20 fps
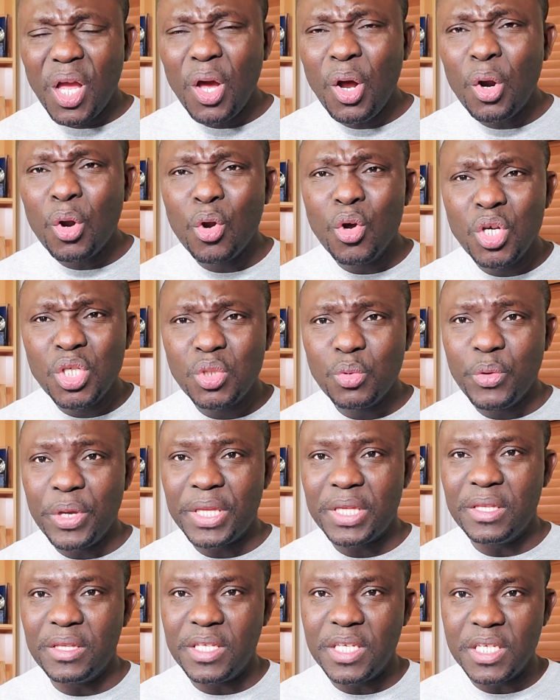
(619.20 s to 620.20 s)
close with
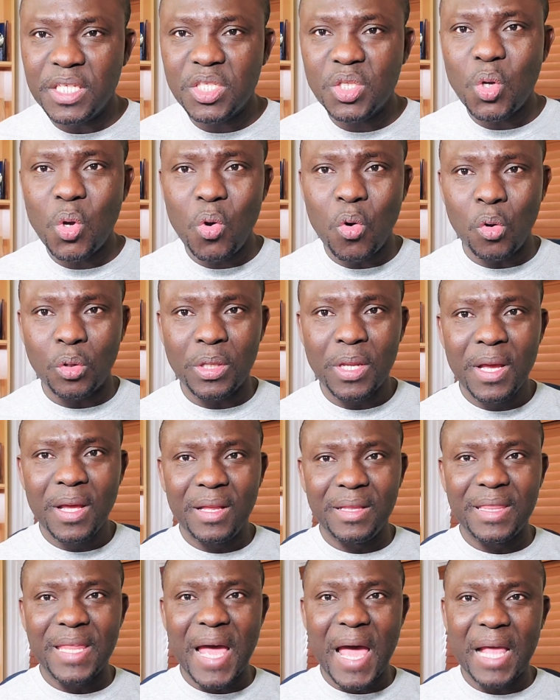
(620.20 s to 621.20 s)
this quote
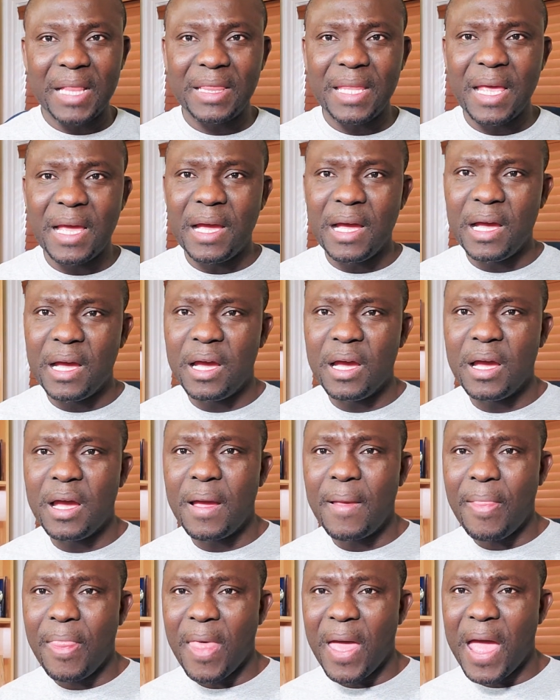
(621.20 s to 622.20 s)
that
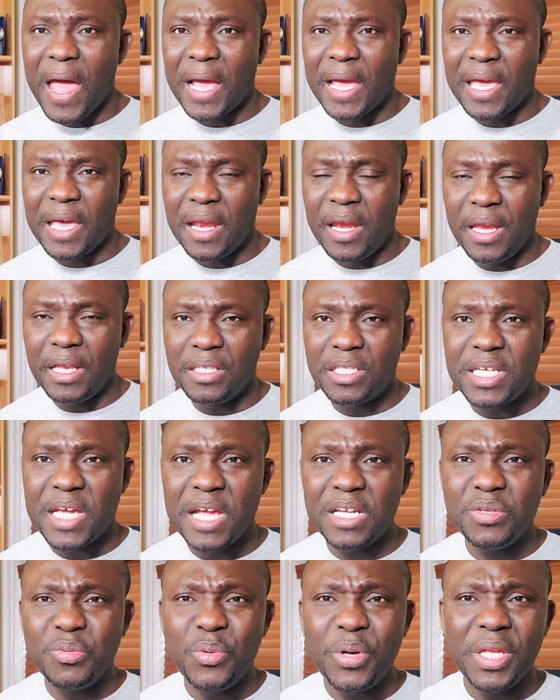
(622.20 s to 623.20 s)
I get in
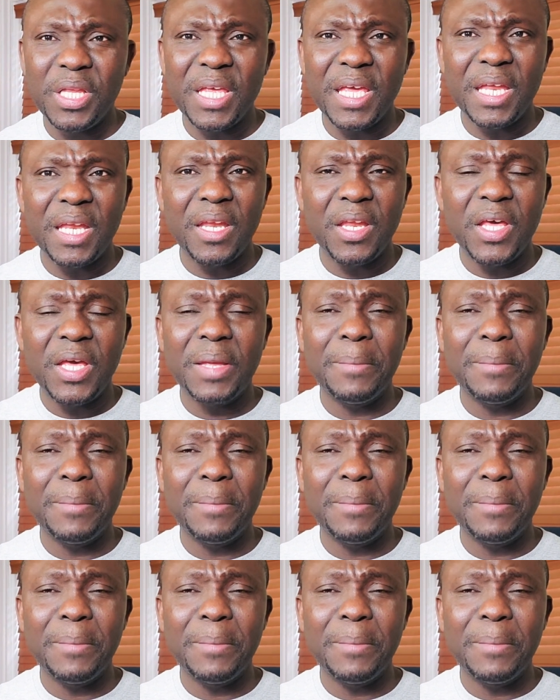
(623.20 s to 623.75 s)
touch with in